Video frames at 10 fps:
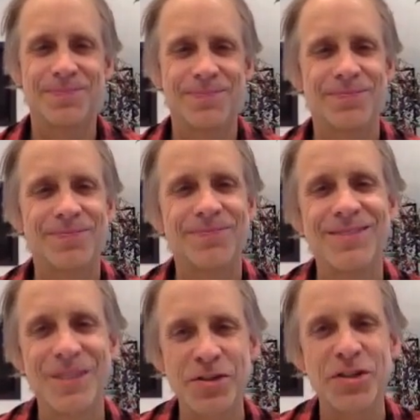Do
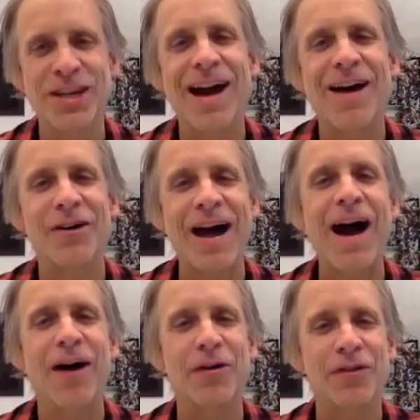you see
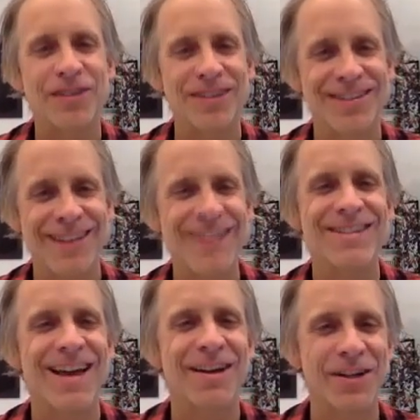how
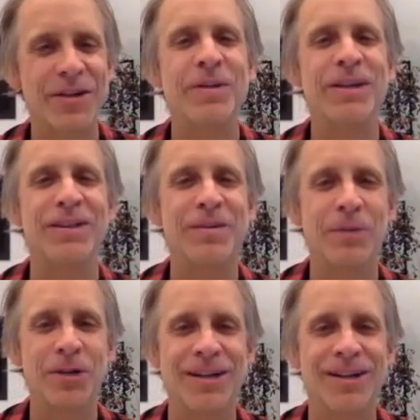nice that could be in the
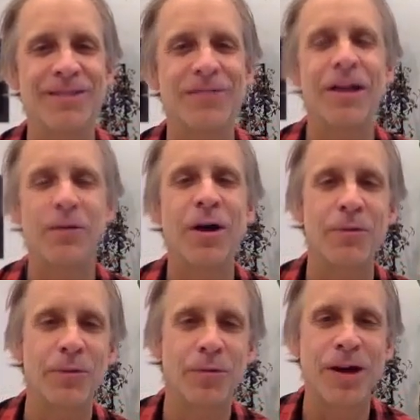morning, like
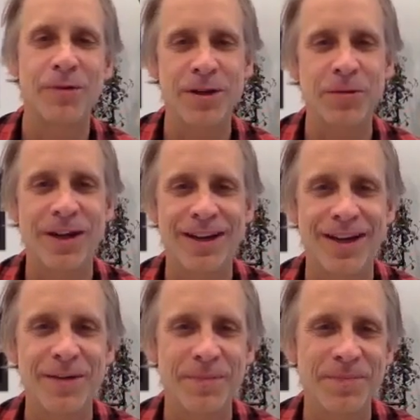right when you wake
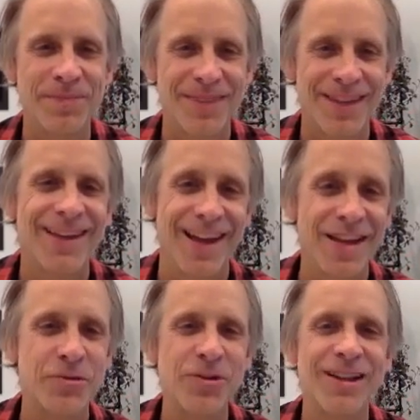up?
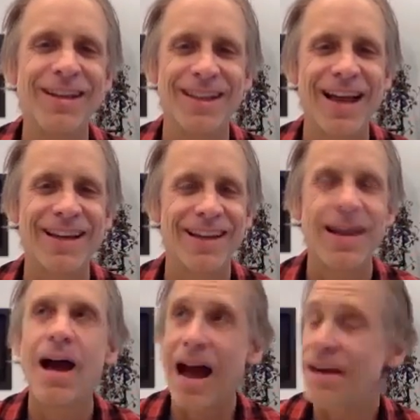It's really like,
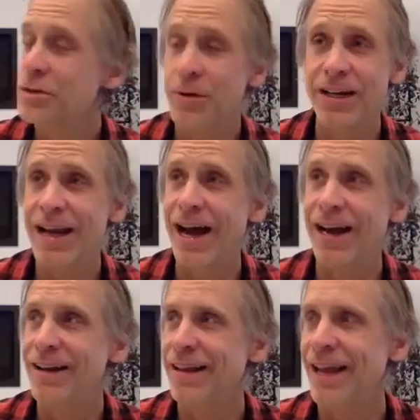I swear to God,
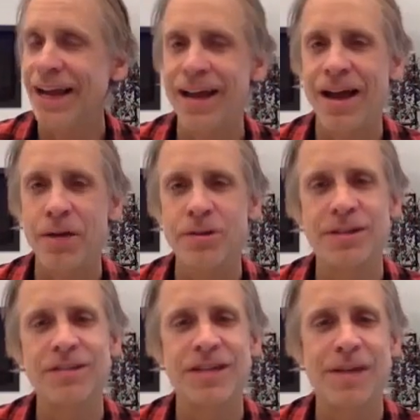like I was a
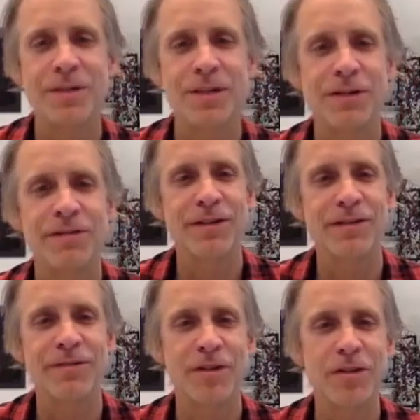little skeptical
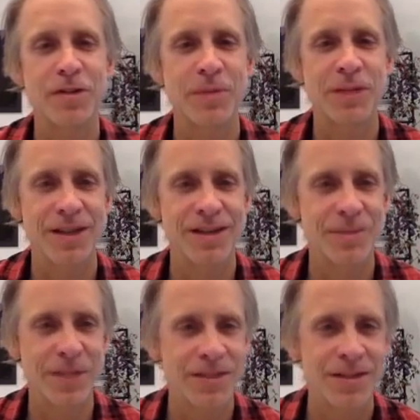at first because
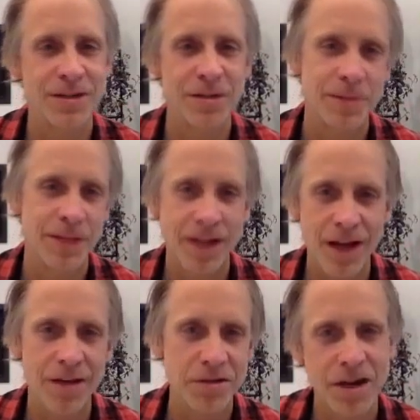my teacher would be like,
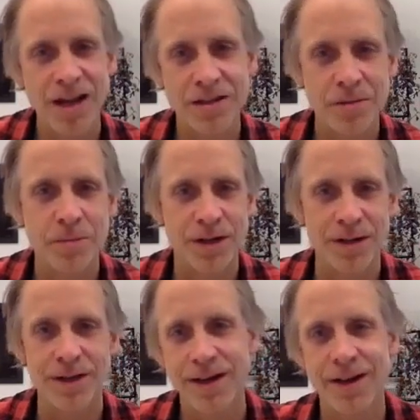oh, you should try this in the morning.
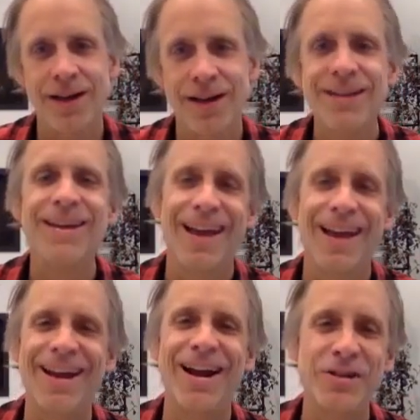Da, da, da.
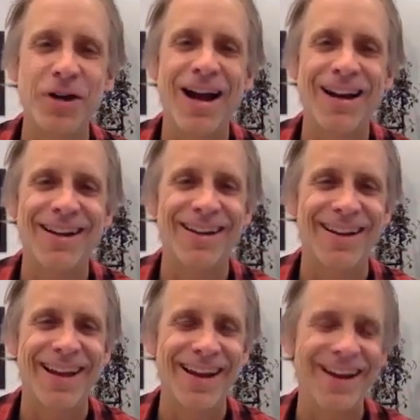And then I tried it,
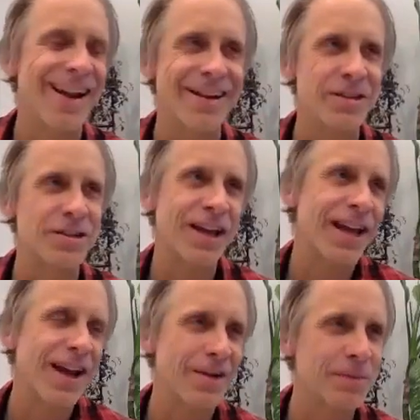and then I
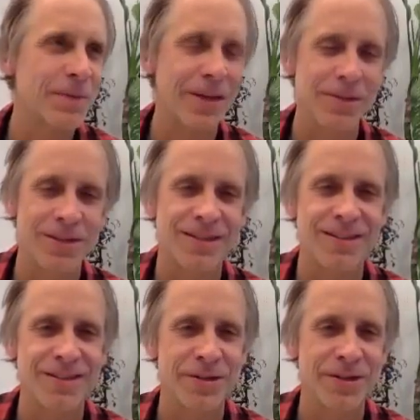kind of became
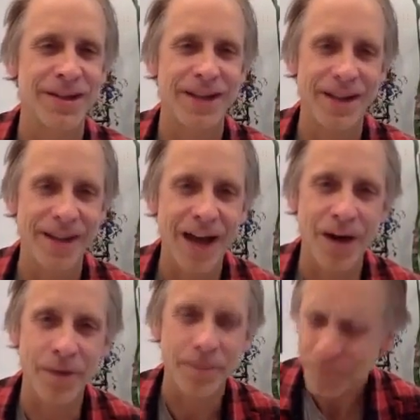addicted to it, and
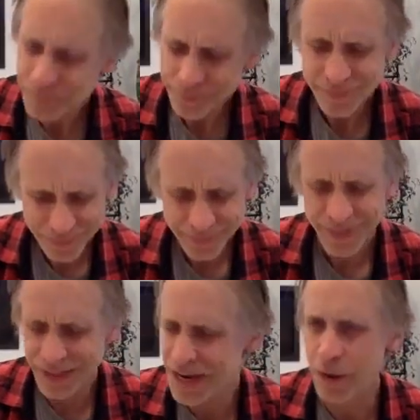now
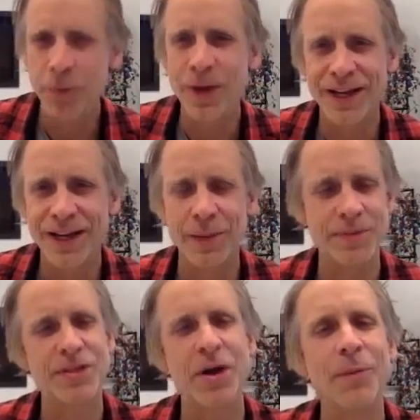it's how I wake up.
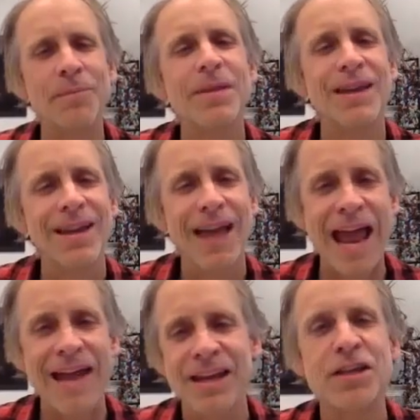So,
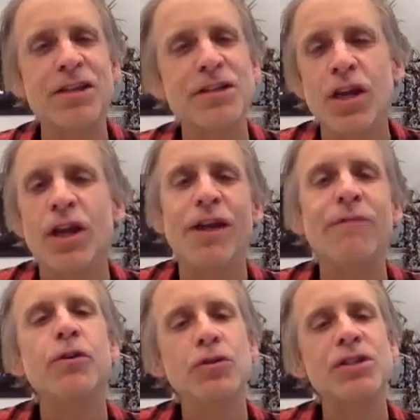and it doesn't,
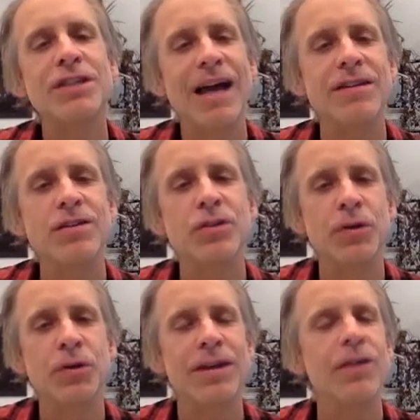if you decide to do
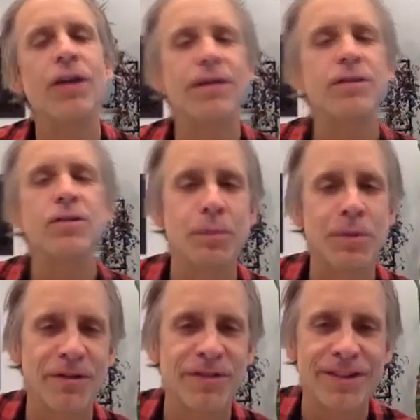it, you don't have to do it
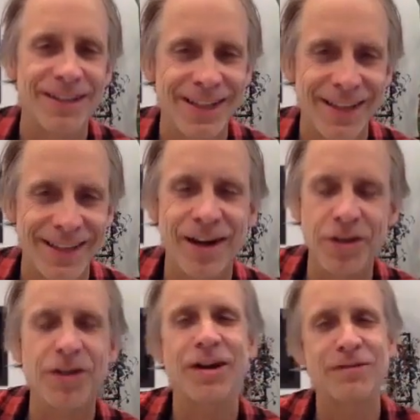perfectly. You know,
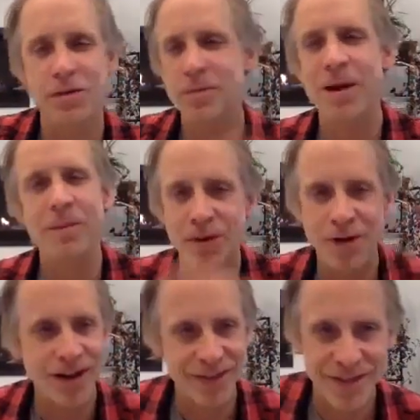you don't have to remember
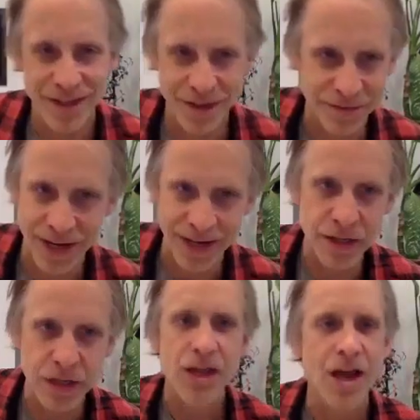all the stuff, right? You